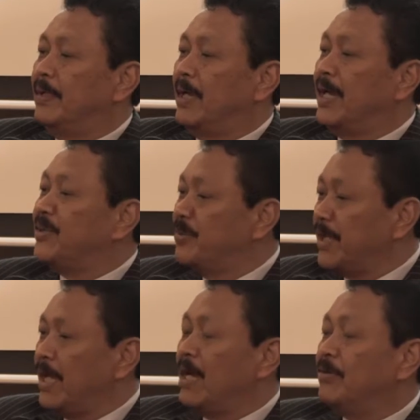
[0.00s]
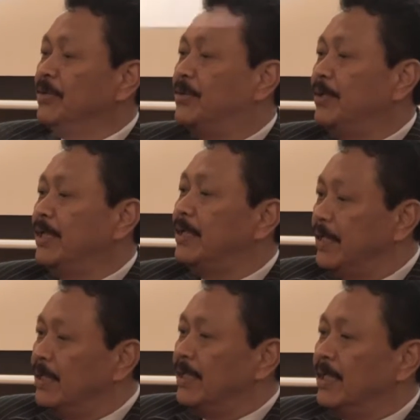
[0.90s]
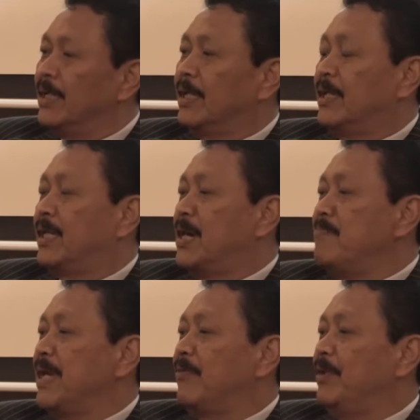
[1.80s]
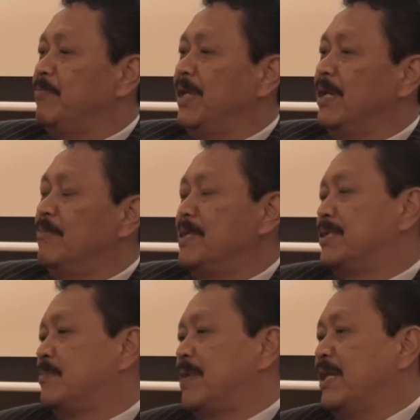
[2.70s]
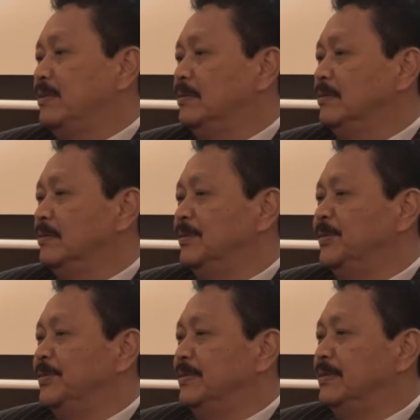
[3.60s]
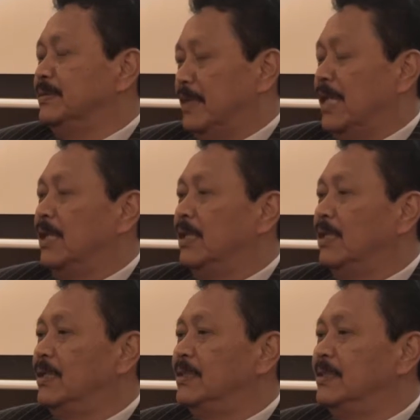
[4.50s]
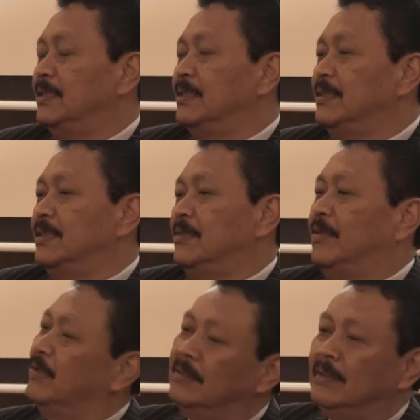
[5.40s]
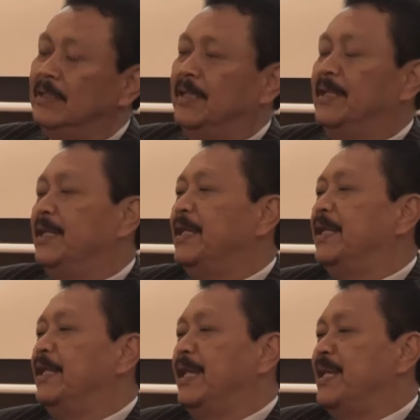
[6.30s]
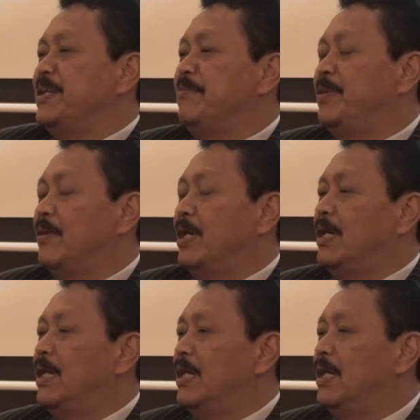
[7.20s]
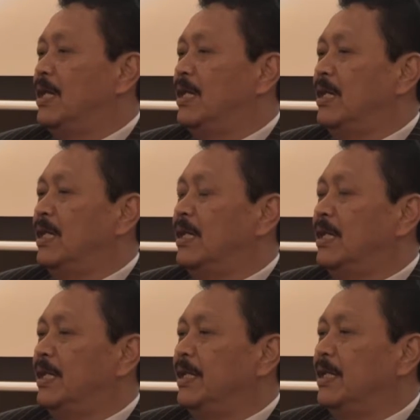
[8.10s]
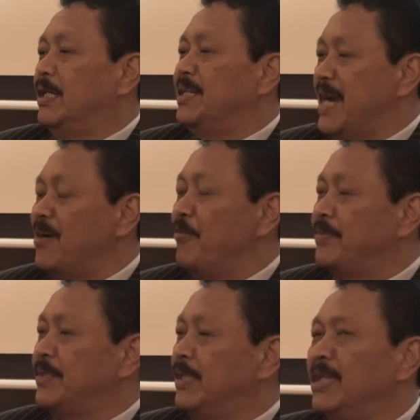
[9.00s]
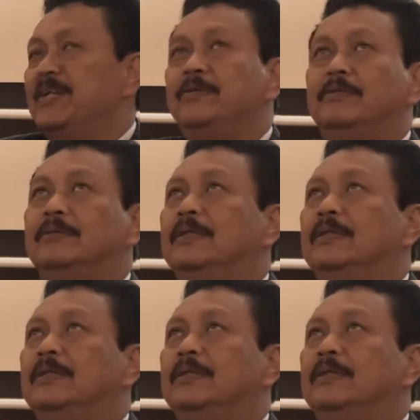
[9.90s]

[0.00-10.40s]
I don't care how you do it. Come back with me a master plan. Nah. Or then if you are a young officer, then you